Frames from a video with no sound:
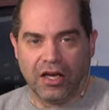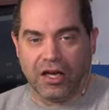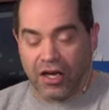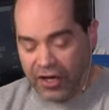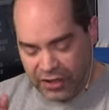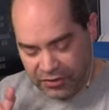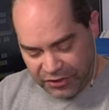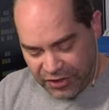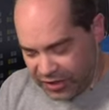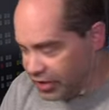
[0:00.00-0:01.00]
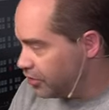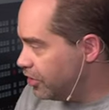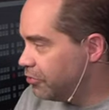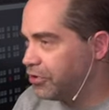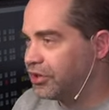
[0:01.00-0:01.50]
all right, let's check in
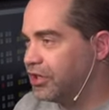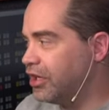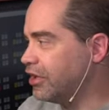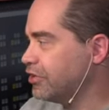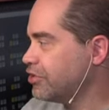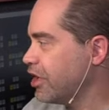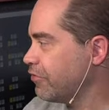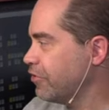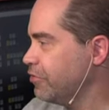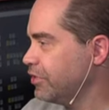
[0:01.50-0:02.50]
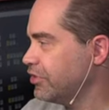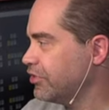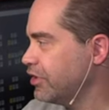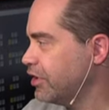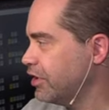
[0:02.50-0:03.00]
with the chat room and
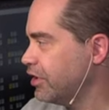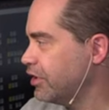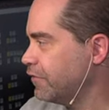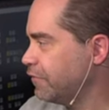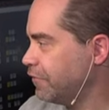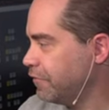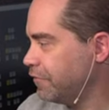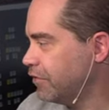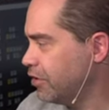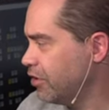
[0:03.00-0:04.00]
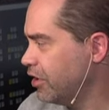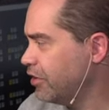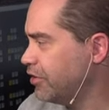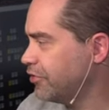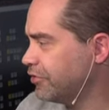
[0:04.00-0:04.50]
see if there are any
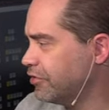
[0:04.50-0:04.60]
dish,